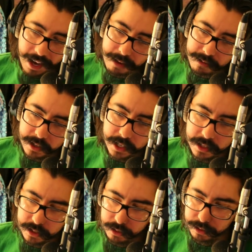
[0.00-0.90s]
every
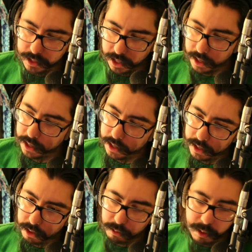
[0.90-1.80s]
Tuesday,
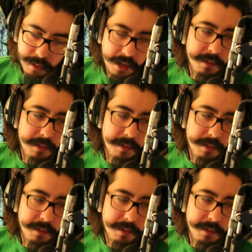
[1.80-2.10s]
3 p.m.